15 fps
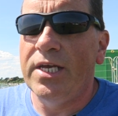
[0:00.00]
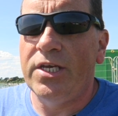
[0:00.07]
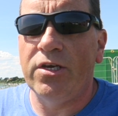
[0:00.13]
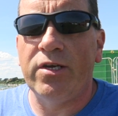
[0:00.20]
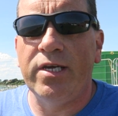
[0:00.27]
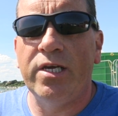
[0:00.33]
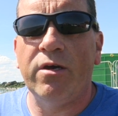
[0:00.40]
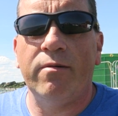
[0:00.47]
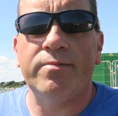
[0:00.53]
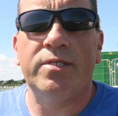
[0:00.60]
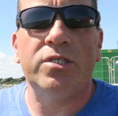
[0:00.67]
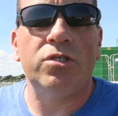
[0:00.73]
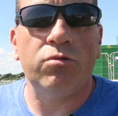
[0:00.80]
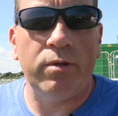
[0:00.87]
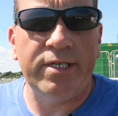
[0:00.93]
you can go up
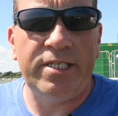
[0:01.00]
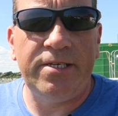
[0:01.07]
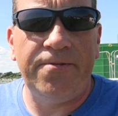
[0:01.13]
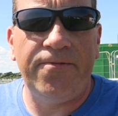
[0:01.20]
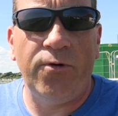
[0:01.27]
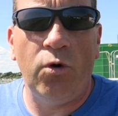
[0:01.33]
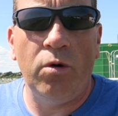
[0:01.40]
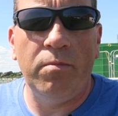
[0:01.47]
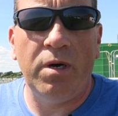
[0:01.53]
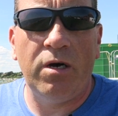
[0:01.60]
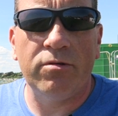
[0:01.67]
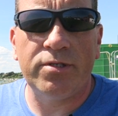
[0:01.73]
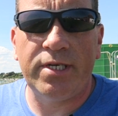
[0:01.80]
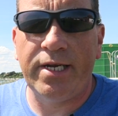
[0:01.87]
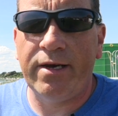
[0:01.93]
to 24
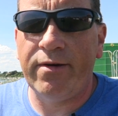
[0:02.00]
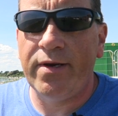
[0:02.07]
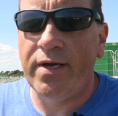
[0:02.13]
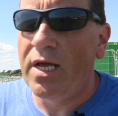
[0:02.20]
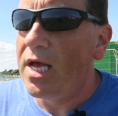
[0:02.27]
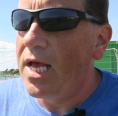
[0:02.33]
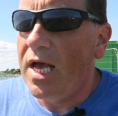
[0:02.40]
miles an hour.